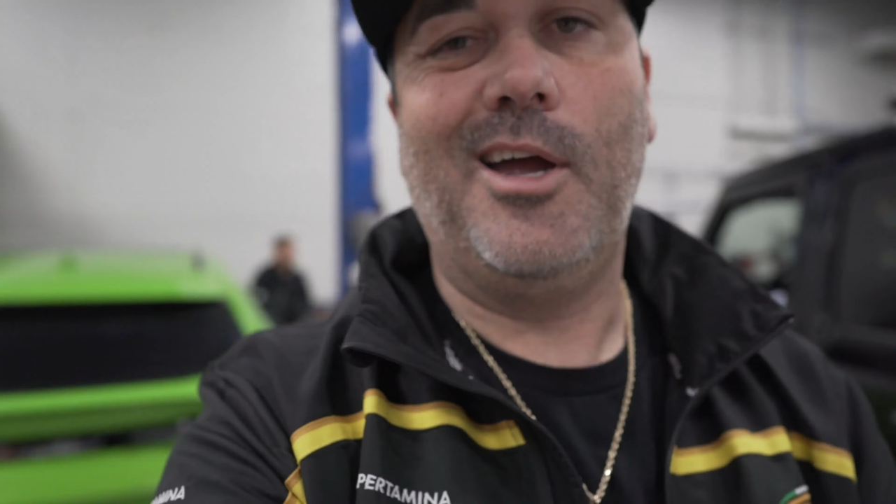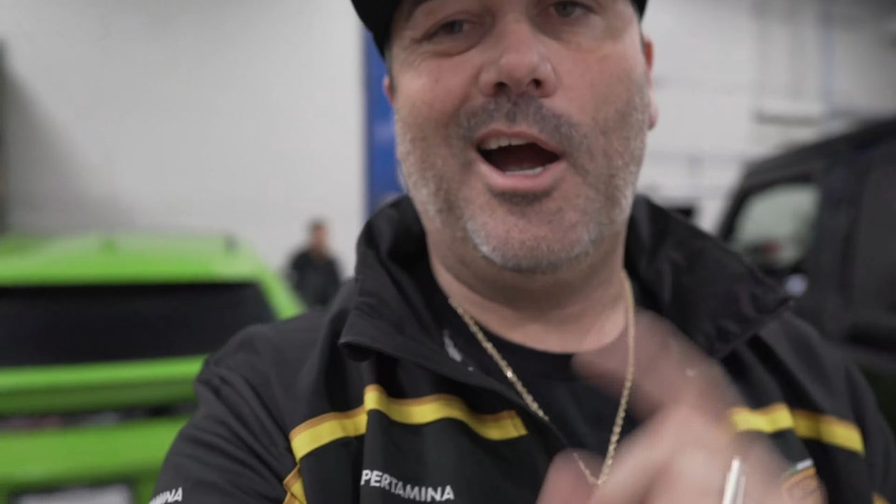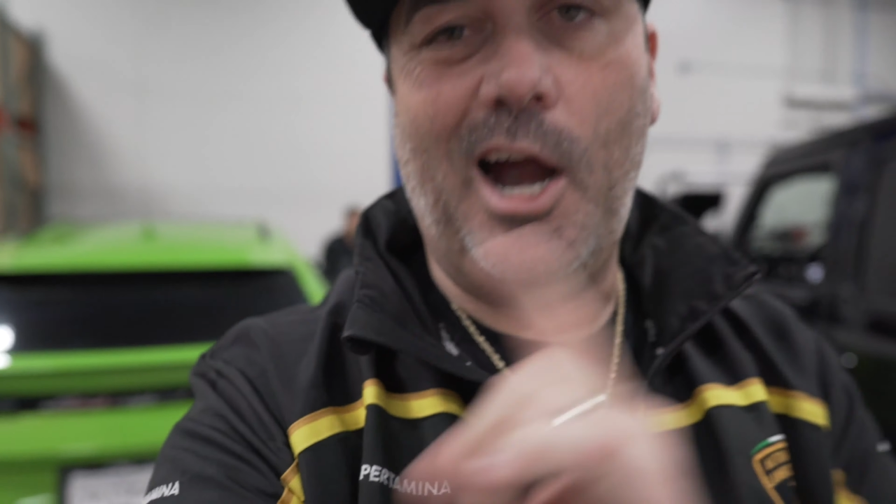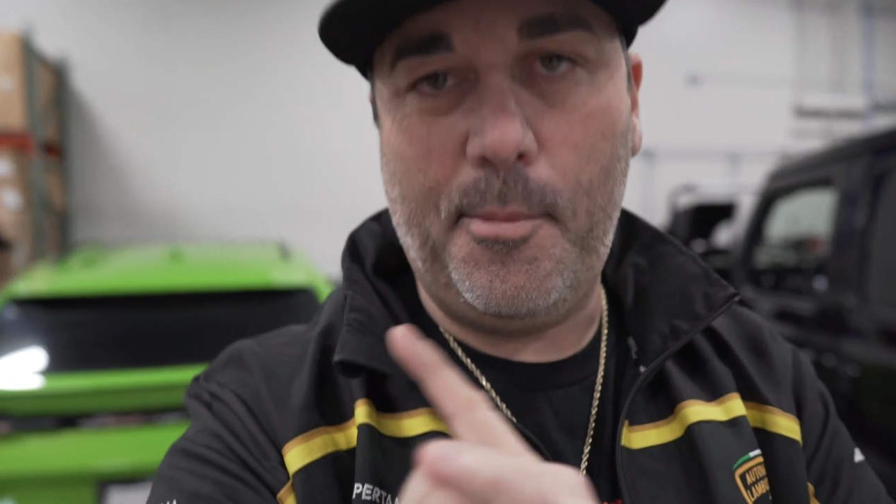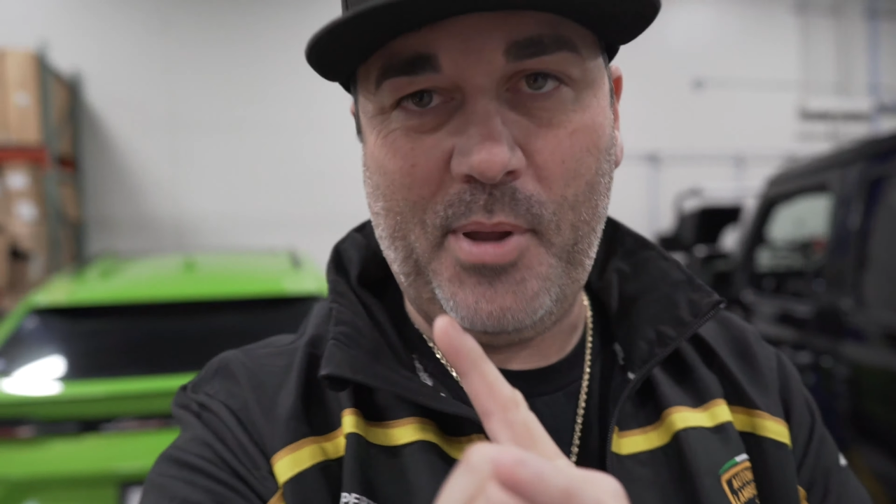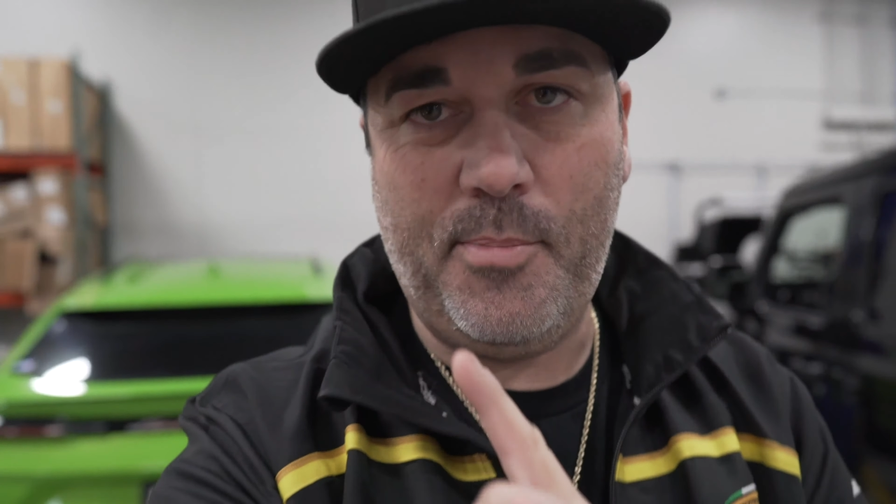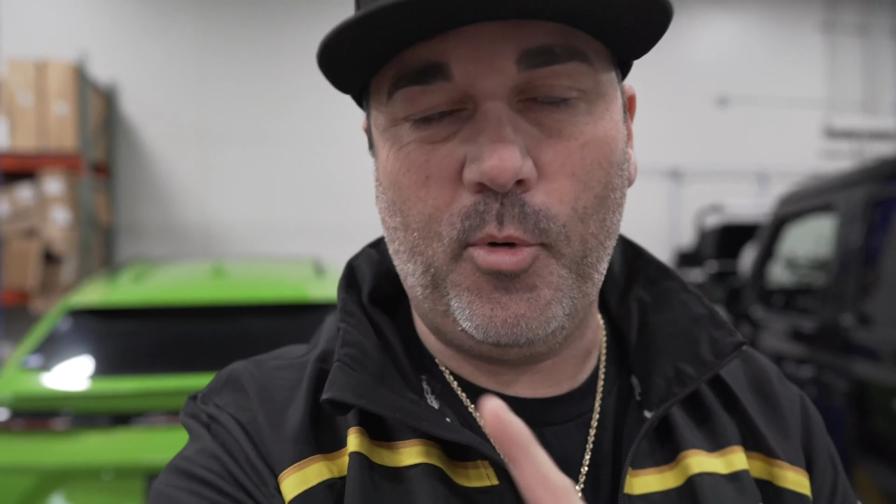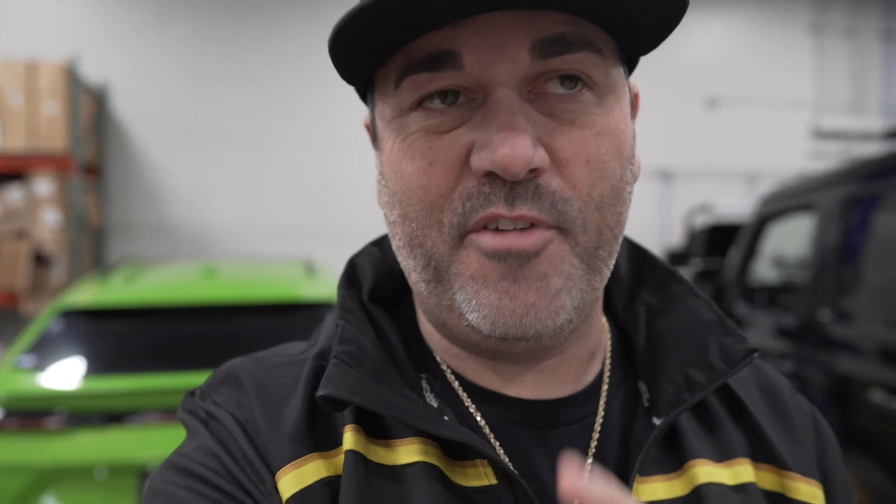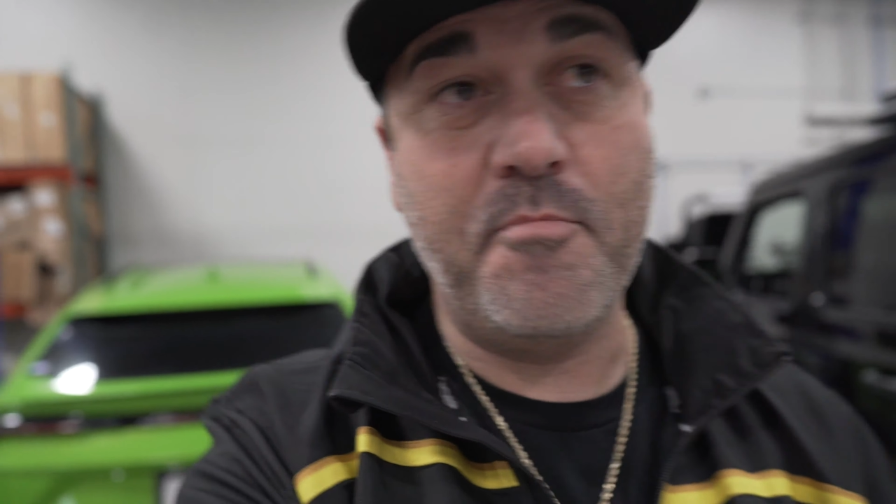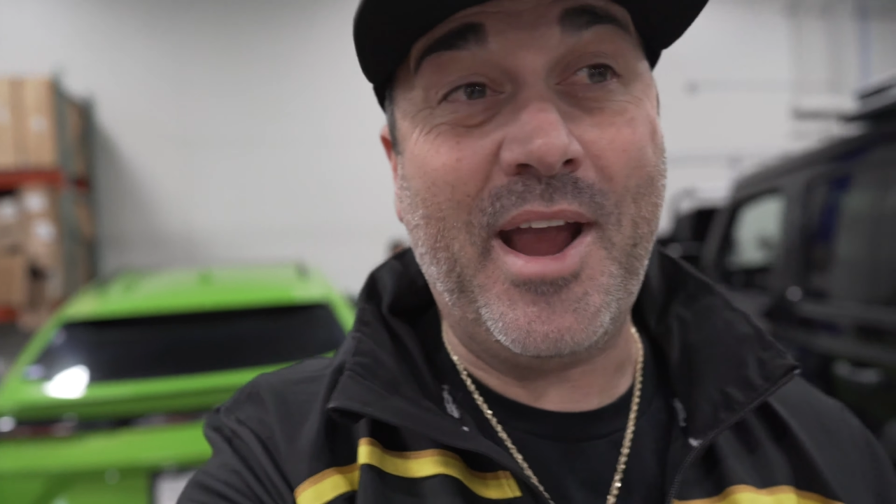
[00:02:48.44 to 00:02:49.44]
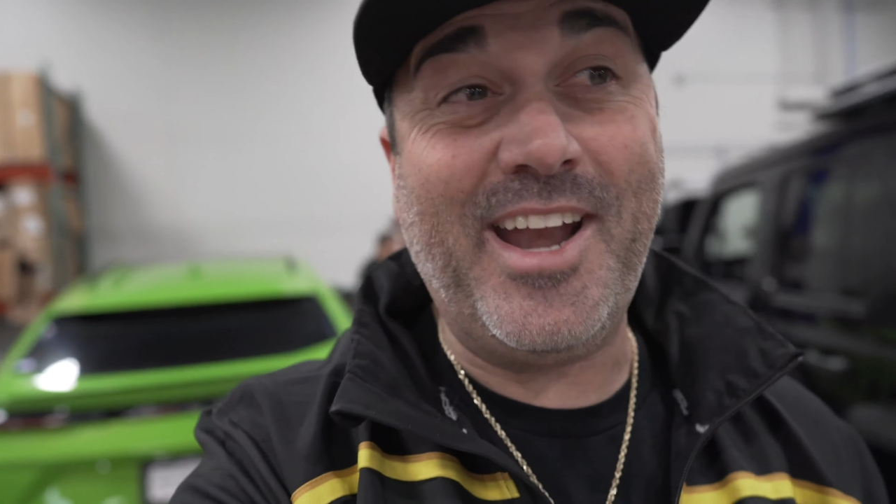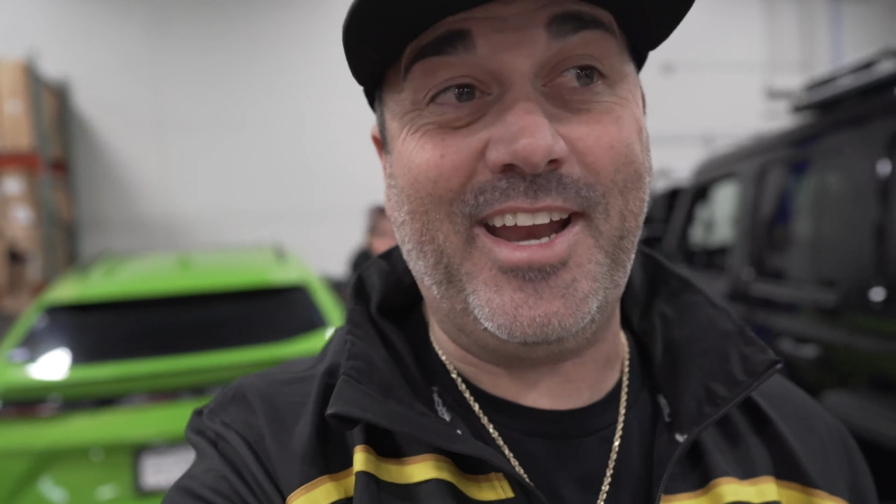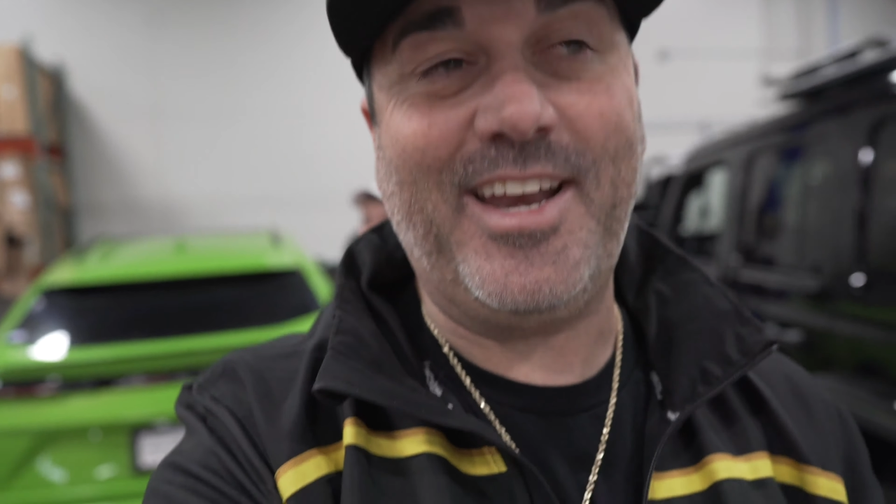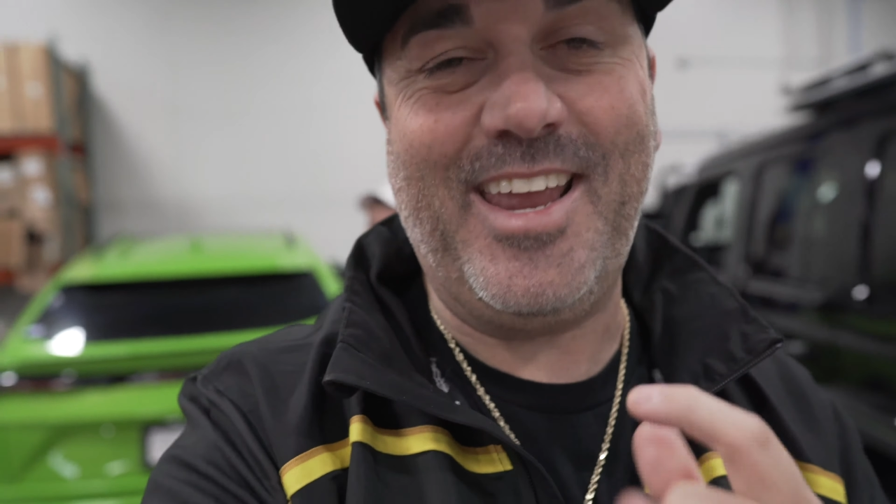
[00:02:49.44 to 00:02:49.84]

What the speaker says: All right, people, we've made it